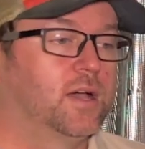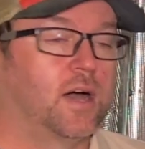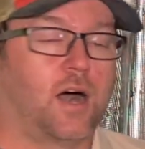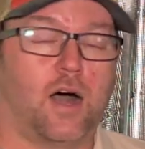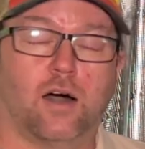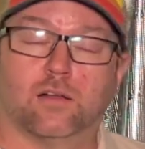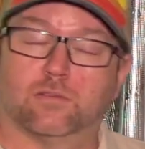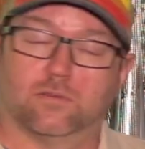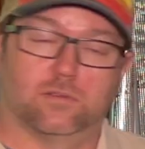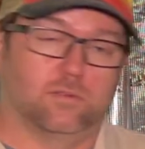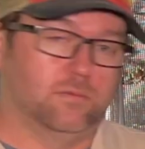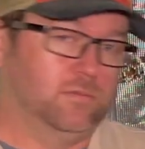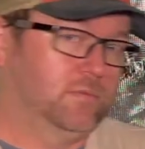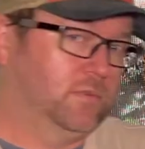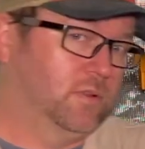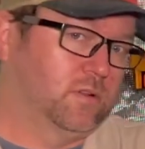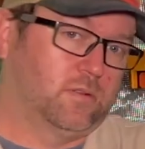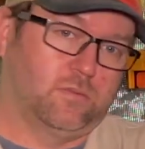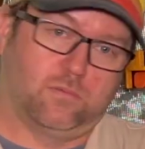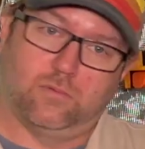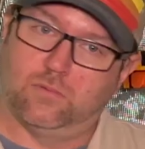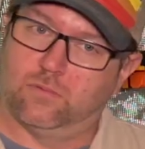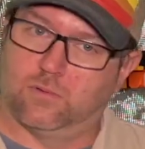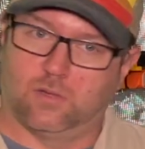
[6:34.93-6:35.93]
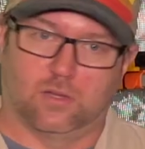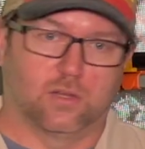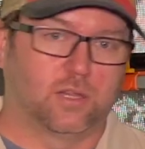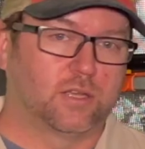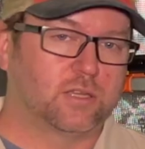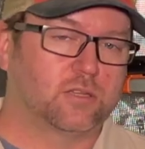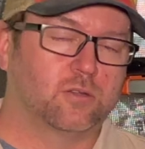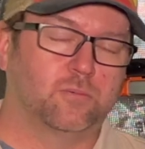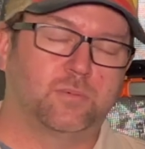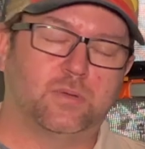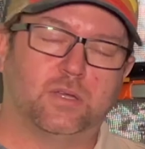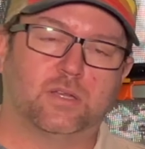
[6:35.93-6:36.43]
The
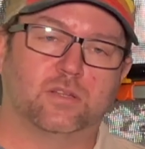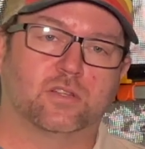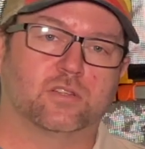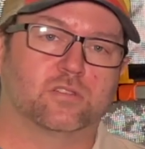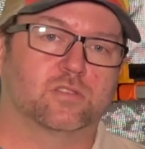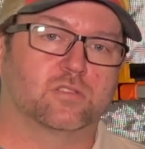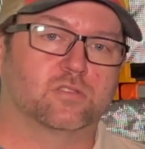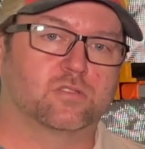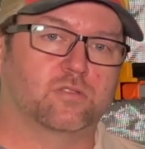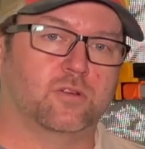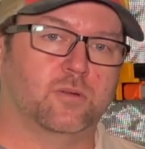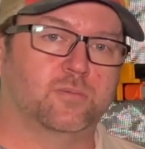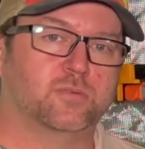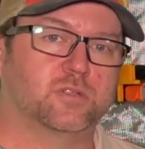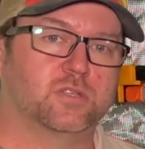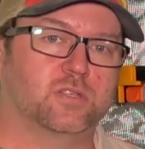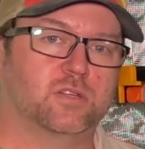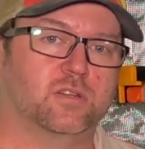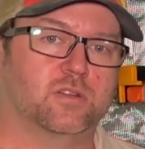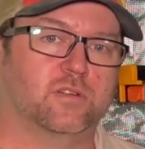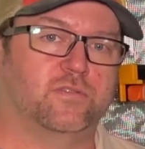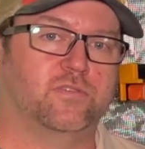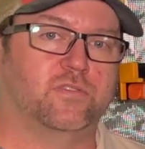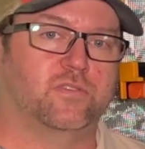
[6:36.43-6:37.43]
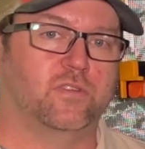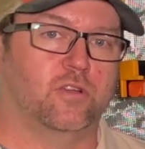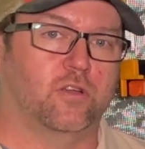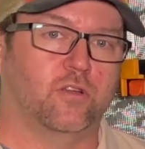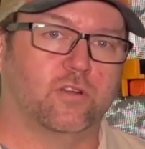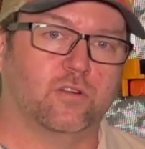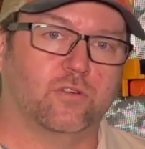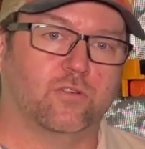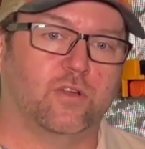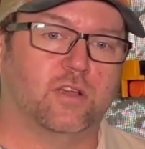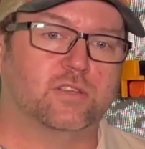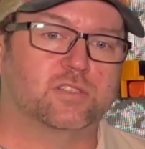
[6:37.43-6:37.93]
link will be in the description if you're
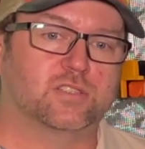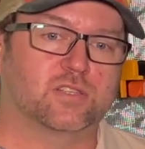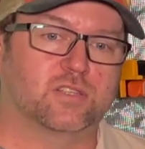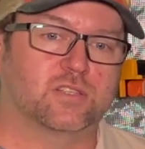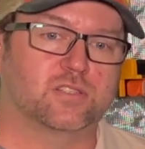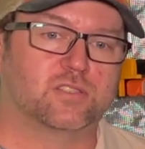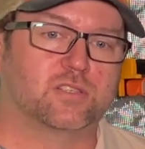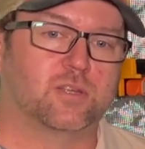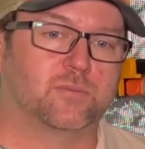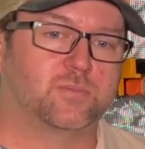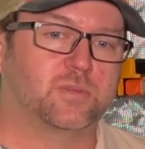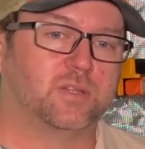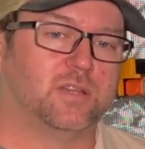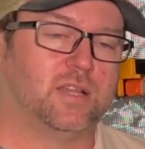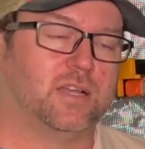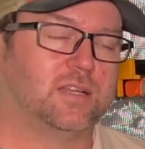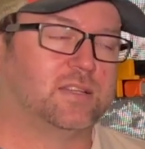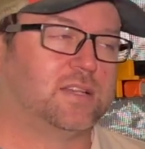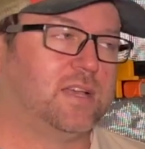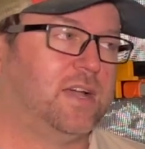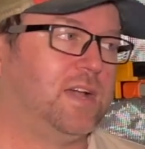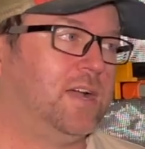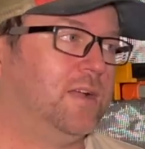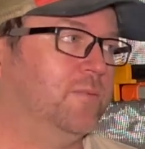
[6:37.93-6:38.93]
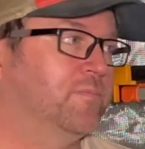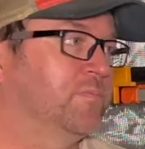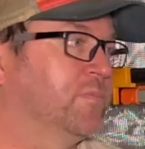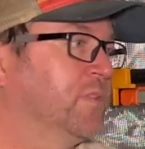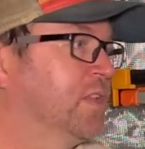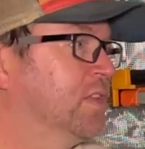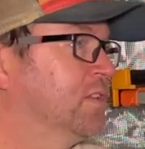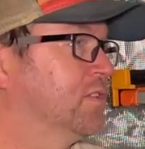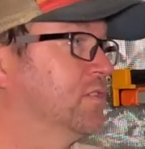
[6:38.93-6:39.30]
interested in something like that.